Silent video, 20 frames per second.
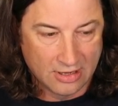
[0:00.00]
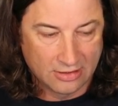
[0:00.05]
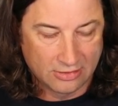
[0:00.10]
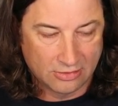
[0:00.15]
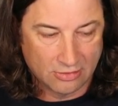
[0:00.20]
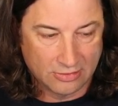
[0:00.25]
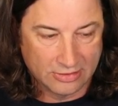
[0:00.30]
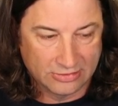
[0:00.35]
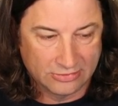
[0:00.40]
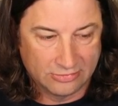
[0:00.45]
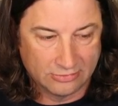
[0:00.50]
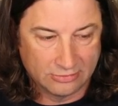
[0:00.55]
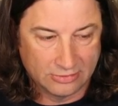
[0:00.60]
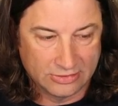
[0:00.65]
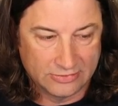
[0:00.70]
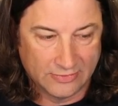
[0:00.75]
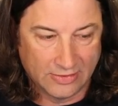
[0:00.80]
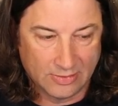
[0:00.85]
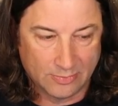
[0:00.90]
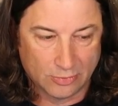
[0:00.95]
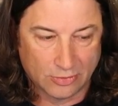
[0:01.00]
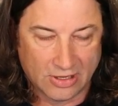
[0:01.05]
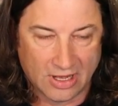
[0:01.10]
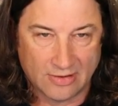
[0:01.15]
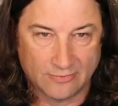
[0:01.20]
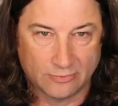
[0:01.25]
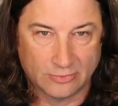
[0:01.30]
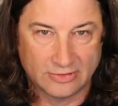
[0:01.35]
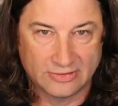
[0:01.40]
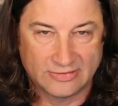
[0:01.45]
going to a developer
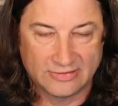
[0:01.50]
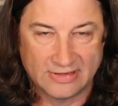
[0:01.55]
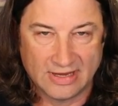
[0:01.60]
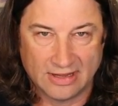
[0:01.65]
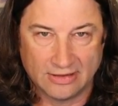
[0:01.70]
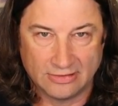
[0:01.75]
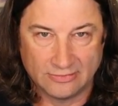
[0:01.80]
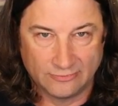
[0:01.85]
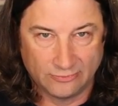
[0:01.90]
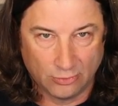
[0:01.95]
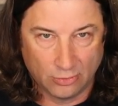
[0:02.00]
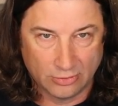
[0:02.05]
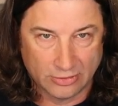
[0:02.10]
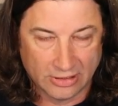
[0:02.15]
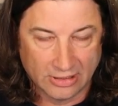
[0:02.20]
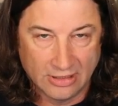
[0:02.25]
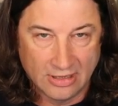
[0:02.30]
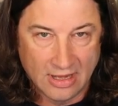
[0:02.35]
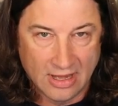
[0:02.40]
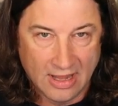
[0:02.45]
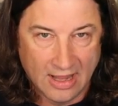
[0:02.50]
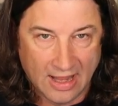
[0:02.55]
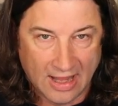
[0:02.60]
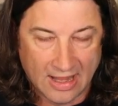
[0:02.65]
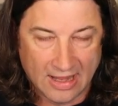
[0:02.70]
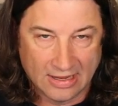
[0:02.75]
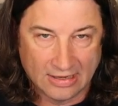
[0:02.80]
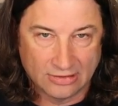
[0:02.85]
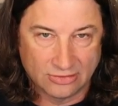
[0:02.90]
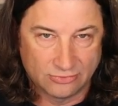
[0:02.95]
conference down in Florida
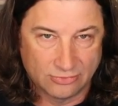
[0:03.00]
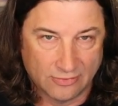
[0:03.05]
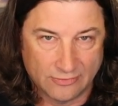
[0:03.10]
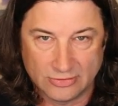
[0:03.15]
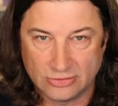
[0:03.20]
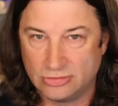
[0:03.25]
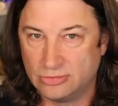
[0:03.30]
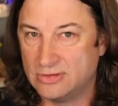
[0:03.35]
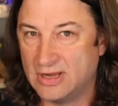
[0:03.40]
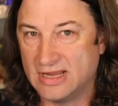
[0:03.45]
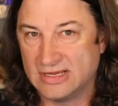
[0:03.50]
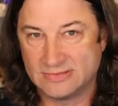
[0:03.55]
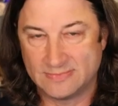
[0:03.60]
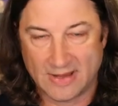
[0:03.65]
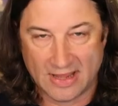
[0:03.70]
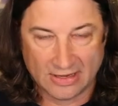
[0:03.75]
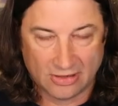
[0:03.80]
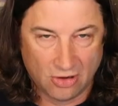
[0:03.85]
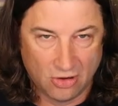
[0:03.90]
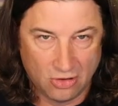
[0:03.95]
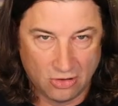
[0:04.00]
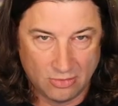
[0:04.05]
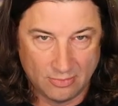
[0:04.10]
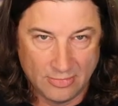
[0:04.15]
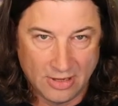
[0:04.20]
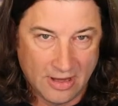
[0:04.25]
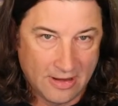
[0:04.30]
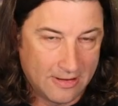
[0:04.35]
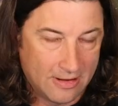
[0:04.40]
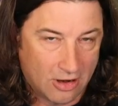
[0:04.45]
and driven 2 days back home.
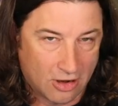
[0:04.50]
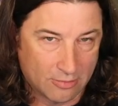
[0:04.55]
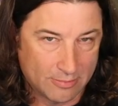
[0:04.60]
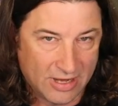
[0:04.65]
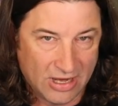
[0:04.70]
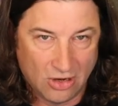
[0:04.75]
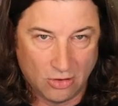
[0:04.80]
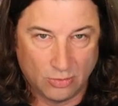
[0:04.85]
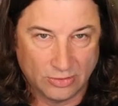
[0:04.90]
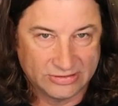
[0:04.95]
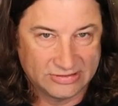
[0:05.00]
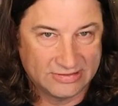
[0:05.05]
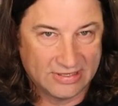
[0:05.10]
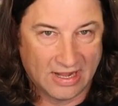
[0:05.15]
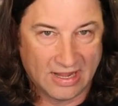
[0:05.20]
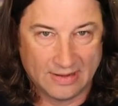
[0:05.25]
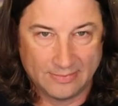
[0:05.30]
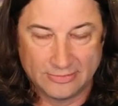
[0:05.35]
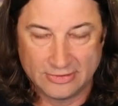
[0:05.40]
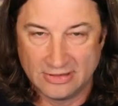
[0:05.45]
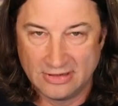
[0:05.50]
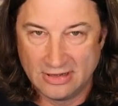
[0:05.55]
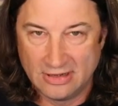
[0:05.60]
Our mail was stopped.